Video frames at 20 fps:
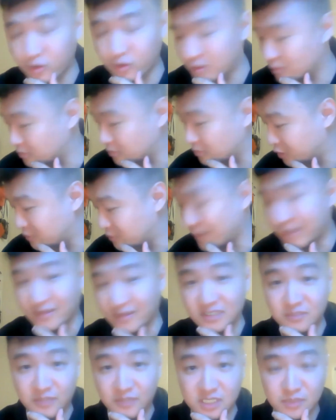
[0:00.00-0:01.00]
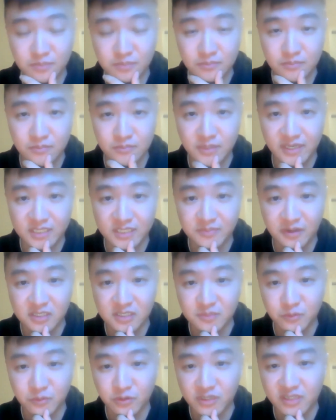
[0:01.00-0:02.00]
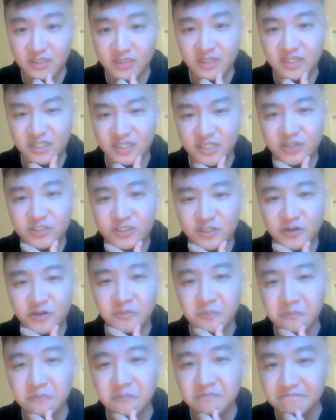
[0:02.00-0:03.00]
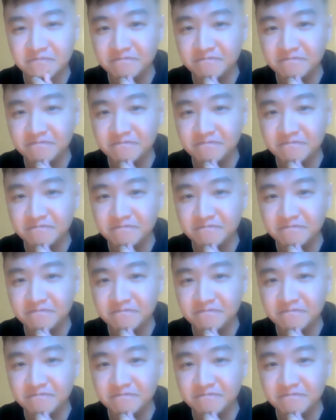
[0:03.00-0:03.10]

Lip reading: we're making as much money as possible in the near term.